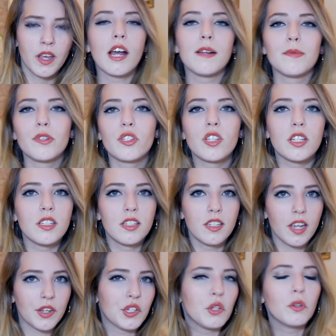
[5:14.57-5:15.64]
I'm just
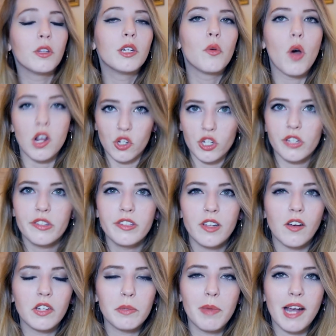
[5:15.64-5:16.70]
continually watching
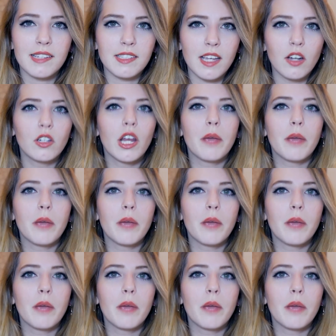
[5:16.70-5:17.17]
Scully pass out.